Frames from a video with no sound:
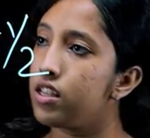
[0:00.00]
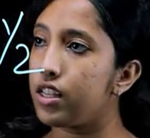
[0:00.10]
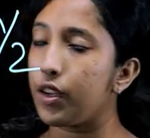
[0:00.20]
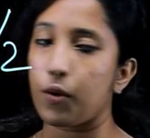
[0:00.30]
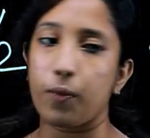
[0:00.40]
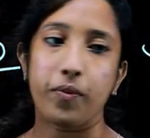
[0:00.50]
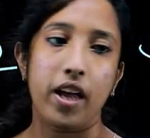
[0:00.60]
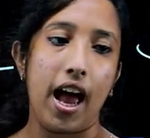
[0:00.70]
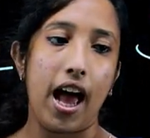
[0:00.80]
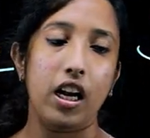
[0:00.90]
0.
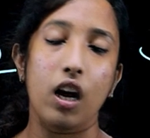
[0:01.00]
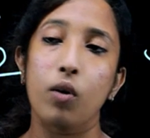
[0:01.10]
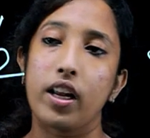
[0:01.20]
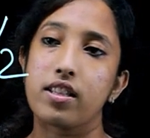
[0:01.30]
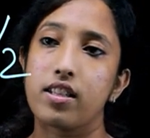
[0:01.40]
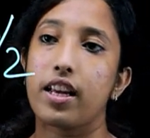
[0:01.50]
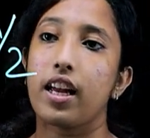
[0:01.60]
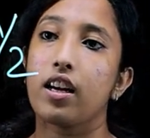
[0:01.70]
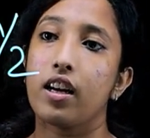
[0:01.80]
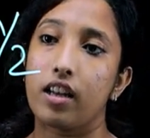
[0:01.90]
And now, let us
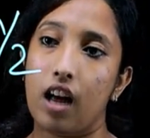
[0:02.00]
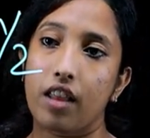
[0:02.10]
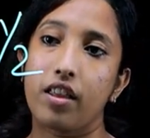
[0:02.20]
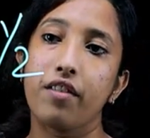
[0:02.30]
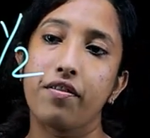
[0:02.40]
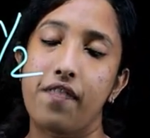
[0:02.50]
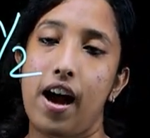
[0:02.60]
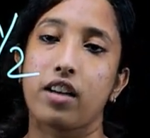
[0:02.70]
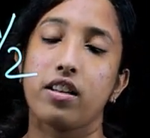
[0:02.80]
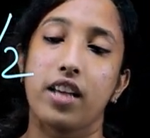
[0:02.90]
take another
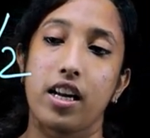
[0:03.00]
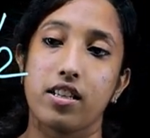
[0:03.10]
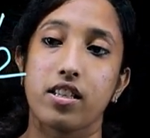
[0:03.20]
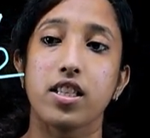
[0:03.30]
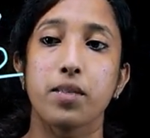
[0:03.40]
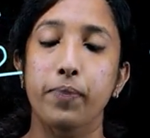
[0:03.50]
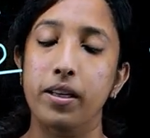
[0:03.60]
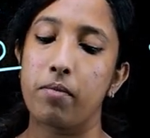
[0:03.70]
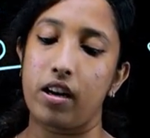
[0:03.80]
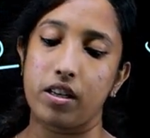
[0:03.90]
factor, that is the
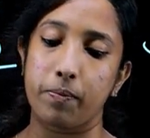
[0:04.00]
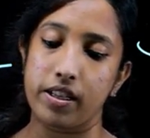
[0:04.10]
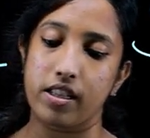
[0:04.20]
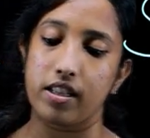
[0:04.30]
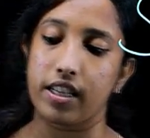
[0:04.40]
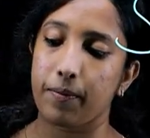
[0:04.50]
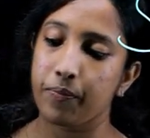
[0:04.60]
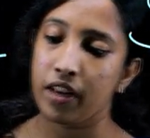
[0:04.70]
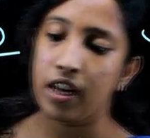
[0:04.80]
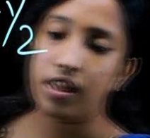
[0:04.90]
spin multiplicity.
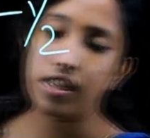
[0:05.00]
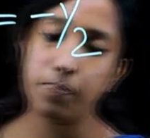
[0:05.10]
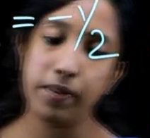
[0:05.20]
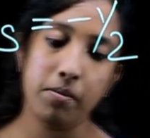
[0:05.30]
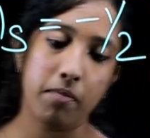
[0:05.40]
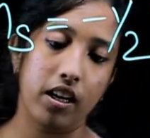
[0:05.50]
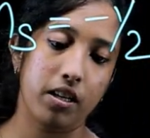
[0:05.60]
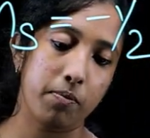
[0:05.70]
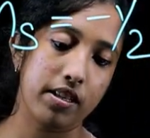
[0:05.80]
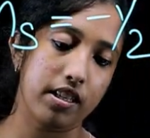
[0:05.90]
The spin
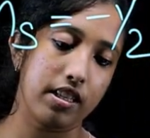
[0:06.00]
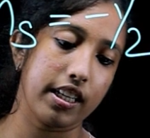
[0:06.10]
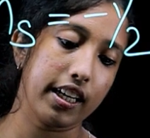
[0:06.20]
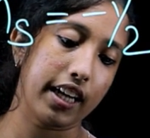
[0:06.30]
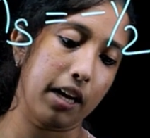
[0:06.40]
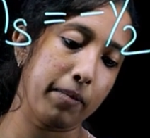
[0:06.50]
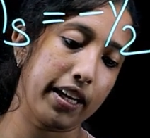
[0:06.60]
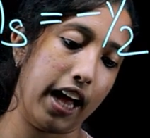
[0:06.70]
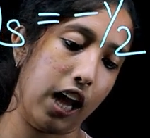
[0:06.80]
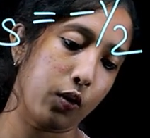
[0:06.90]
multiplicity can be
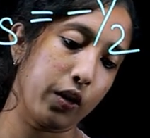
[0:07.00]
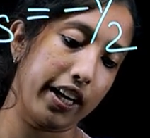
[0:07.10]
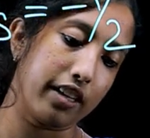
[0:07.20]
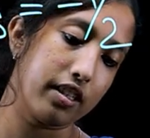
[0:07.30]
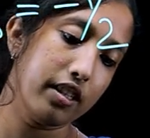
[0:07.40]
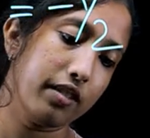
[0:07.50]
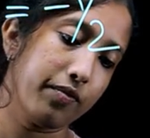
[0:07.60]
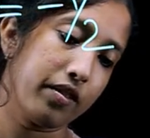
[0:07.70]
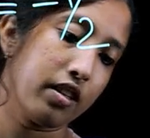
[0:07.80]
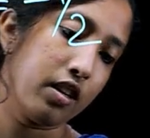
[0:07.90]
calculated
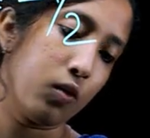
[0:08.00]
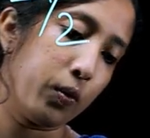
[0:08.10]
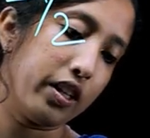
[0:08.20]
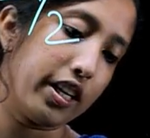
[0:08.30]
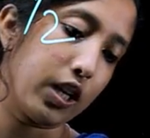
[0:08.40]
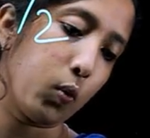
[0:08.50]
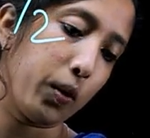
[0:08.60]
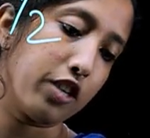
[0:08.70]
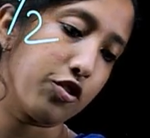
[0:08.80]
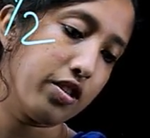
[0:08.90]
with an
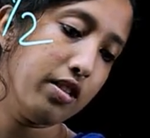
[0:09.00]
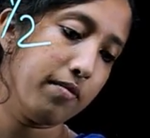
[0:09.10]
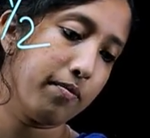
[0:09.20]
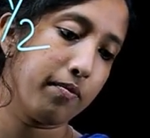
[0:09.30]
equation,